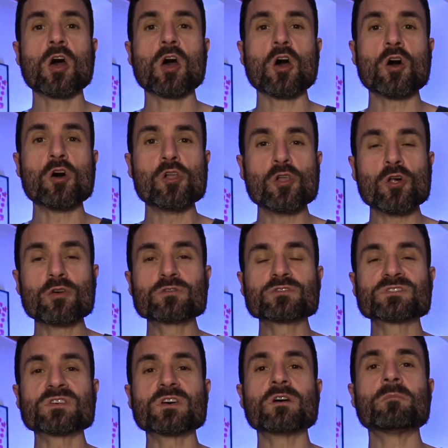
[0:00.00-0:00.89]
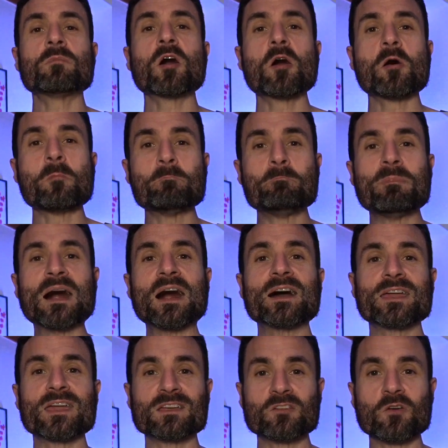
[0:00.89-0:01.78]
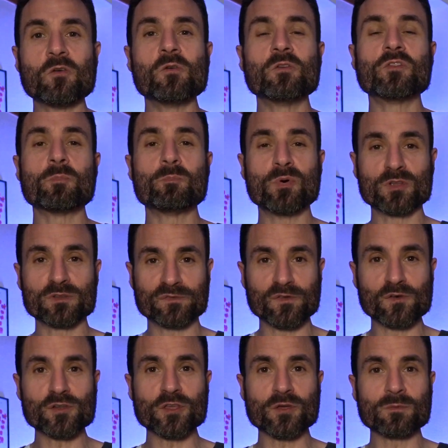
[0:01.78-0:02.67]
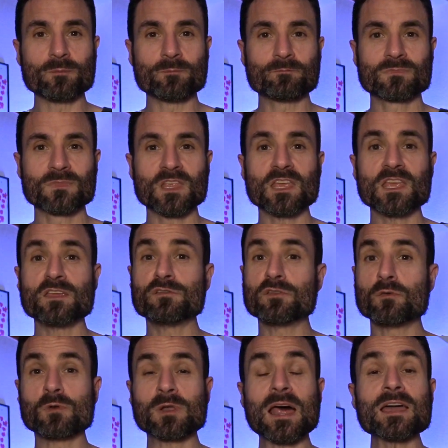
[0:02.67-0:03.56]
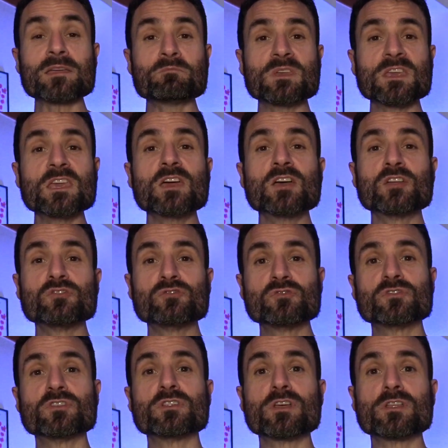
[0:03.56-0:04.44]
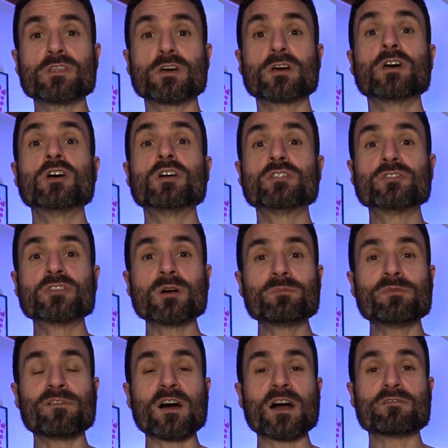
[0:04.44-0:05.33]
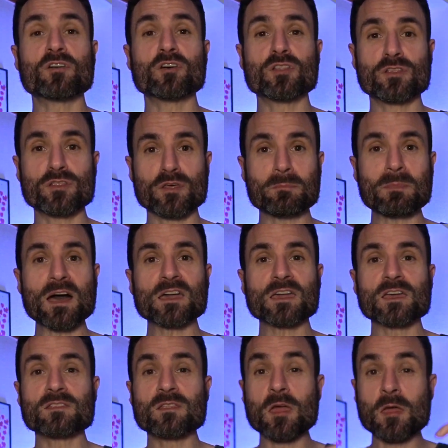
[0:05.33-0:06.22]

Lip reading: a long-term buy and hold portfolio. If you would like me to do another top 5 on other market,